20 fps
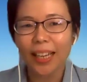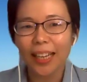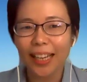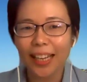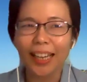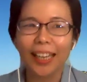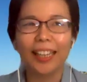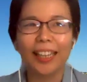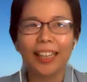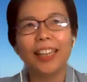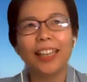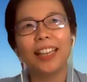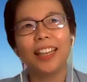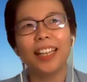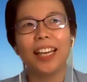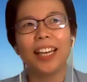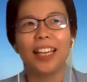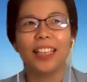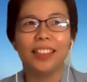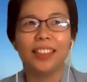And
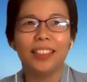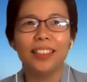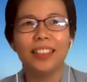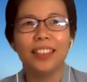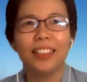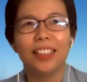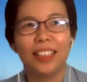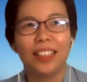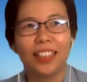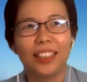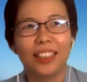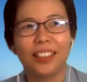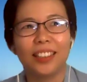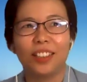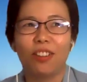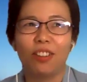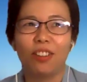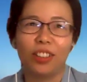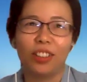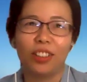then later
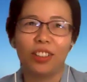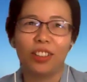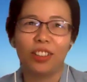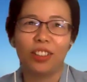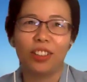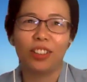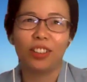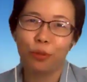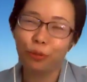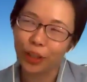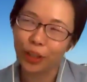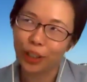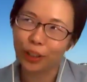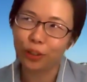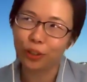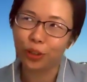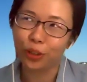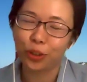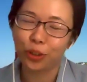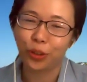on, I moved
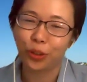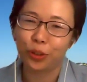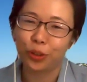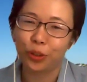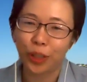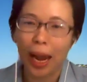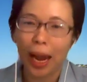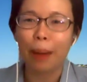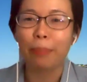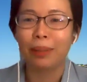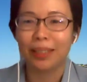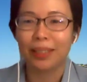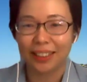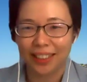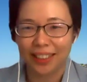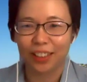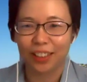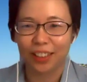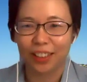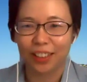into
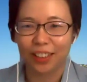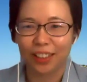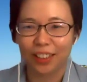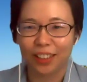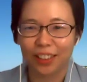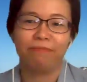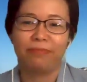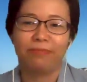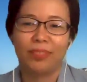rehabilitation.